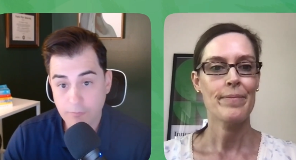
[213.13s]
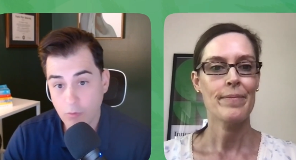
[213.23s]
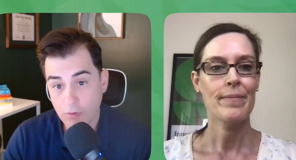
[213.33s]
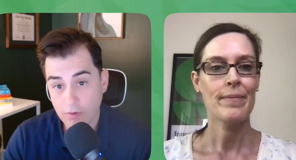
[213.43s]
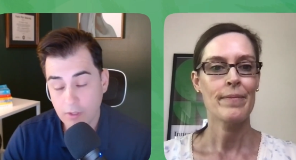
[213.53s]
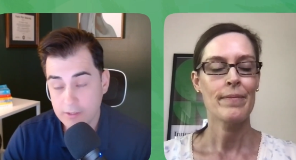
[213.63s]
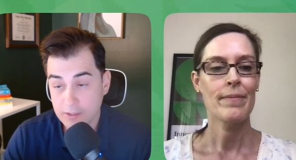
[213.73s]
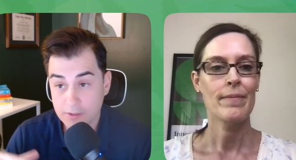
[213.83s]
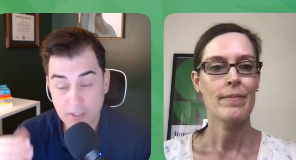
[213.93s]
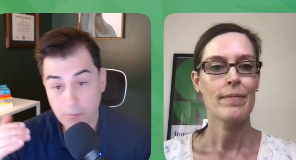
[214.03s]
Speaker 1: for is
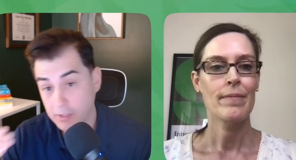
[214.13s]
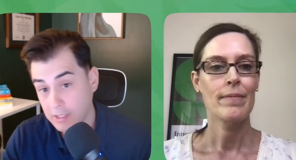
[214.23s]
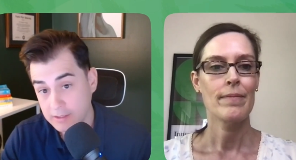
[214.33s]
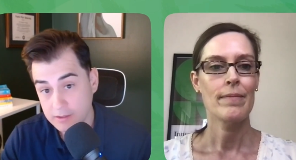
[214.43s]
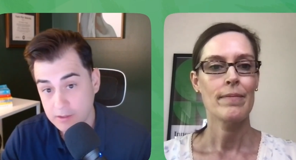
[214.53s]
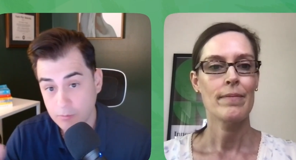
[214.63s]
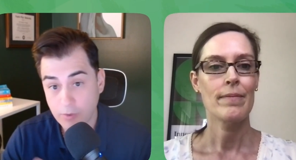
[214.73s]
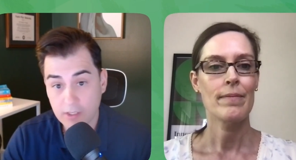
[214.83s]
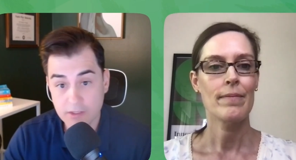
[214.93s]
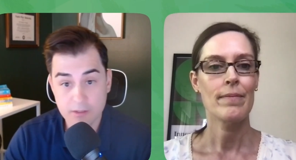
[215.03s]
there a separate licensing
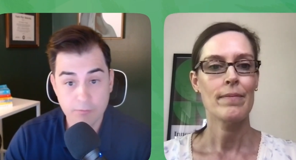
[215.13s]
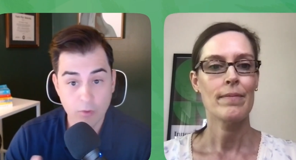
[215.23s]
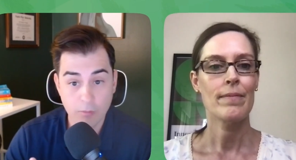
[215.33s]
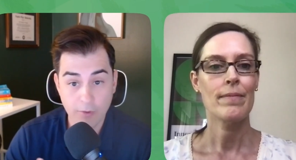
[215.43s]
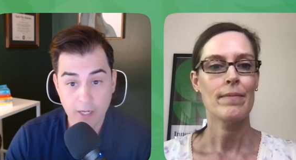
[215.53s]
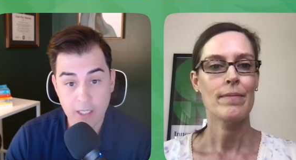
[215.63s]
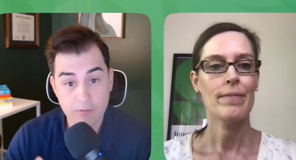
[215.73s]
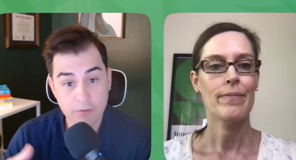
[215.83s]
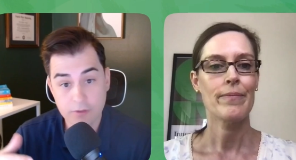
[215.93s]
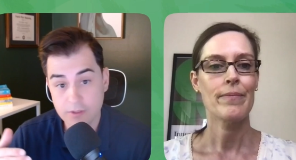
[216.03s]
process for a
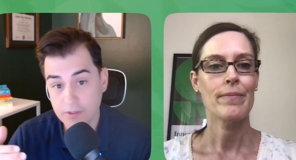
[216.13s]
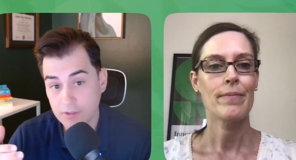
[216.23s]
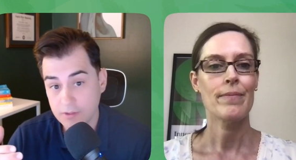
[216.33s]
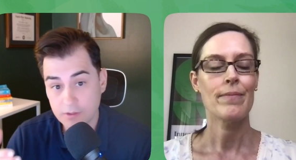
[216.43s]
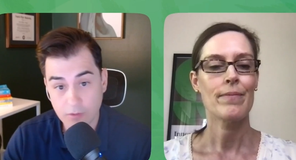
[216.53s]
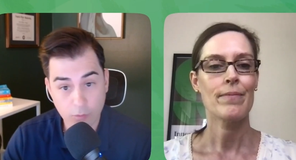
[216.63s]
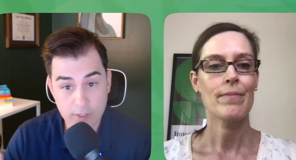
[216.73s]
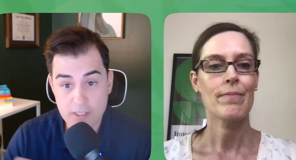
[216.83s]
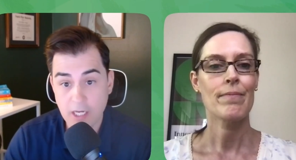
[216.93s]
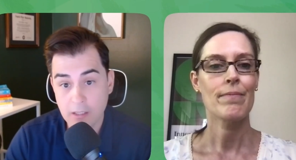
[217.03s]
brand versus a
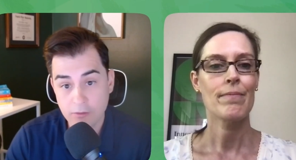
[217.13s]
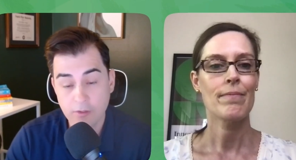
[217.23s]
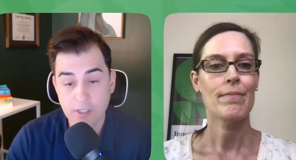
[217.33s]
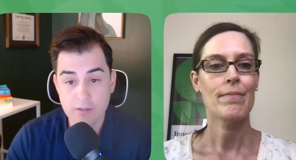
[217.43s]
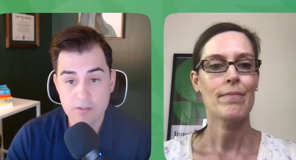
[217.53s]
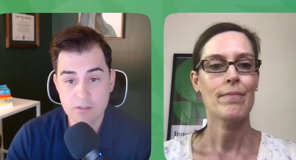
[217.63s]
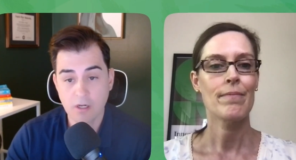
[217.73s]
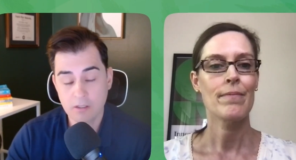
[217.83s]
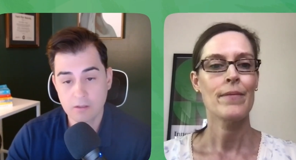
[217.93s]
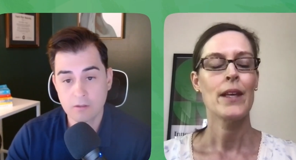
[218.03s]
retailer can you
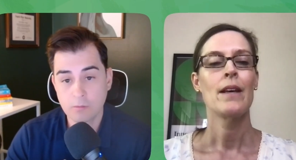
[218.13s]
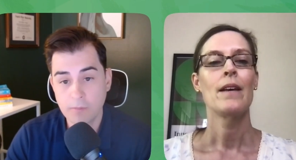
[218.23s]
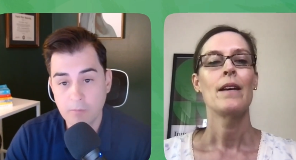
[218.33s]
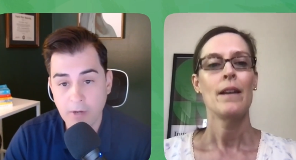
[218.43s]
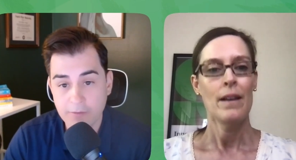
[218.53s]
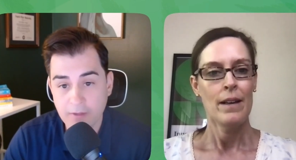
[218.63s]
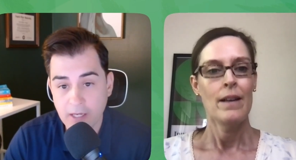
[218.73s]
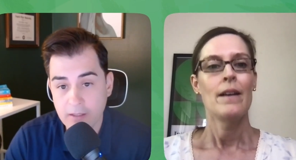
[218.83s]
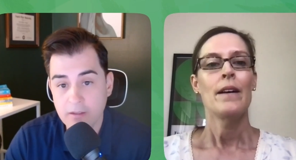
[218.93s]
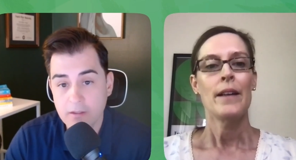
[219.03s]
talk a little bit about
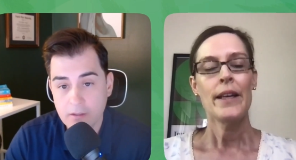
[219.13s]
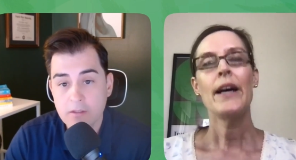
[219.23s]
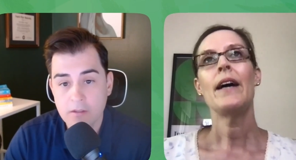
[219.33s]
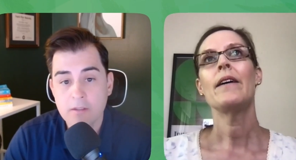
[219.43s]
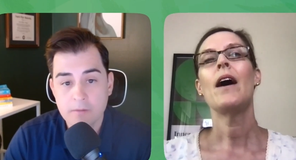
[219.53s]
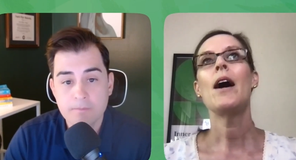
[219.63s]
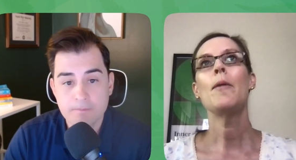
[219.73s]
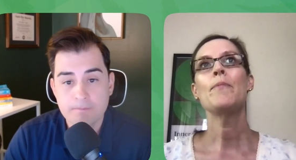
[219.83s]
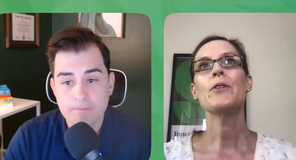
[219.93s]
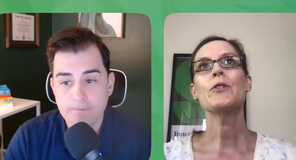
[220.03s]
that
Speaker 2: yeah
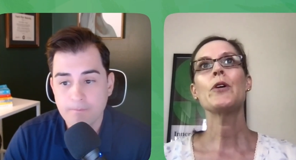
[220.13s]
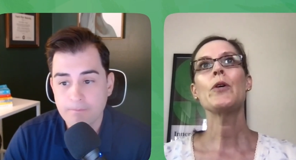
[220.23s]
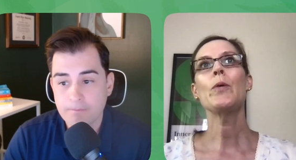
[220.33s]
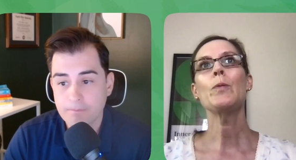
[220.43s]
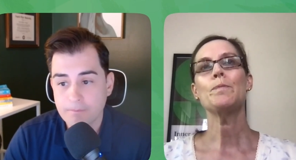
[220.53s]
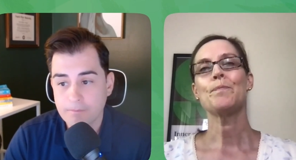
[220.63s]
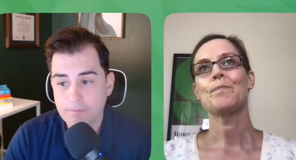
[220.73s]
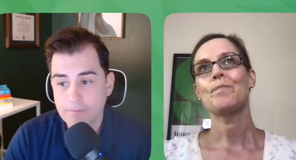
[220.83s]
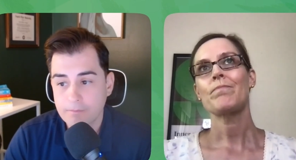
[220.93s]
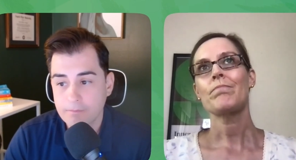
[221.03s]
um so
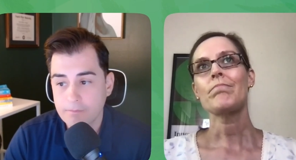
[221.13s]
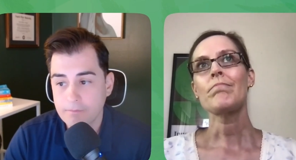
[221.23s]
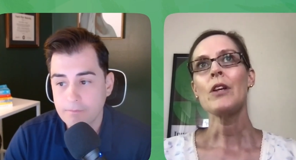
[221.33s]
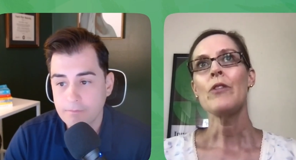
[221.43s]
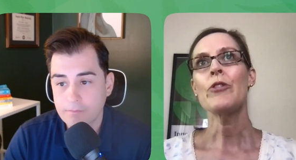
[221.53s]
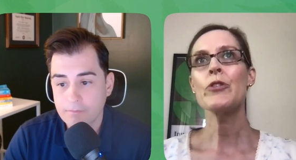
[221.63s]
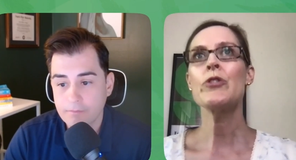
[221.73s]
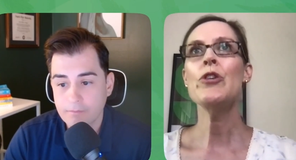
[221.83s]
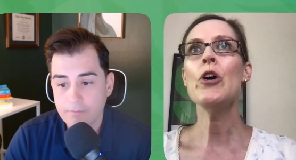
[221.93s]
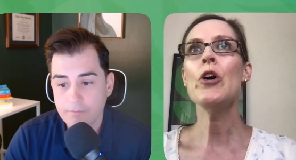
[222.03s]
there's
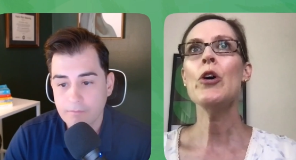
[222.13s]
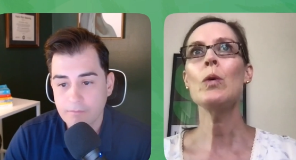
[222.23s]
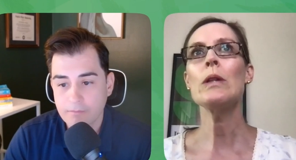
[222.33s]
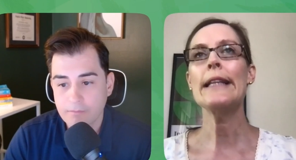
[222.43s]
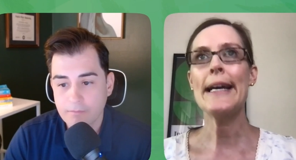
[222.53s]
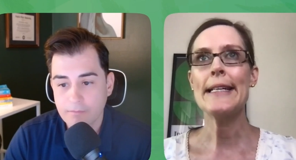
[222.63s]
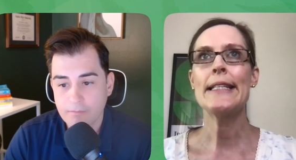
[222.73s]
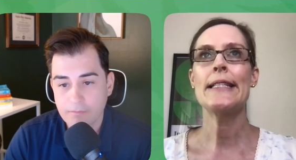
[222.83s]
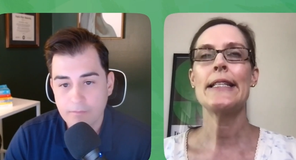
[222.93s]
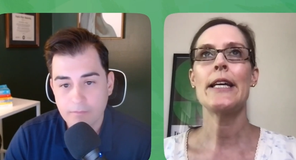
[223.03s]
no
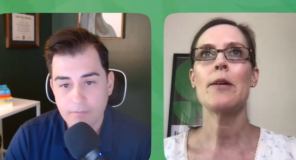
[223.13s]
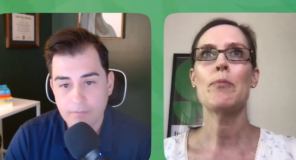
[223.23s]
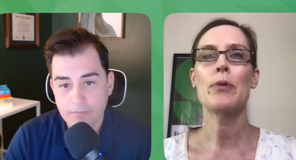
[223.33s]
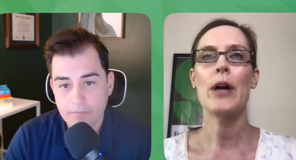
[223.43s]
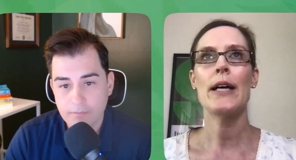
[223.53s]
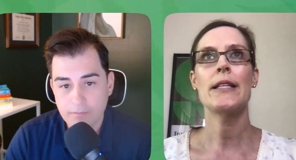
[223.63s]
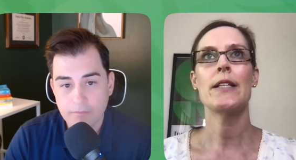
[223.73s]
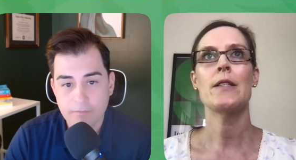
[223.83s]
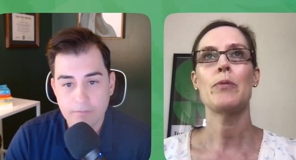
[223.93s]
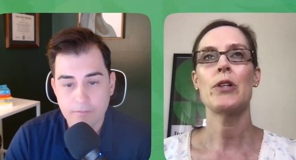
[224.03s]
licensing
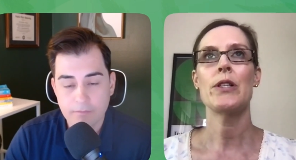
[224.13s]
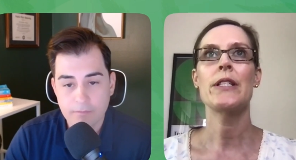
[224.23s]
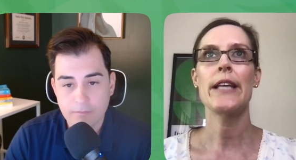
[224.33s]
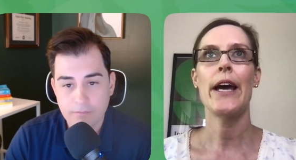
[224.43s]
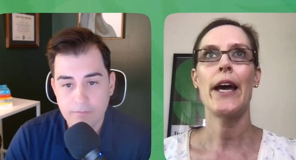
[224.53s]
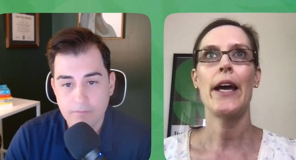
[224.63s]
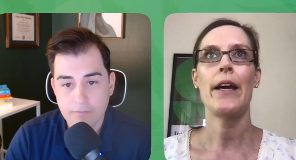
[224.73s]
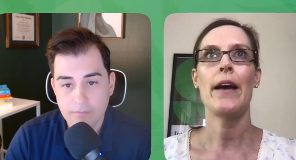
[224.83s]
process per se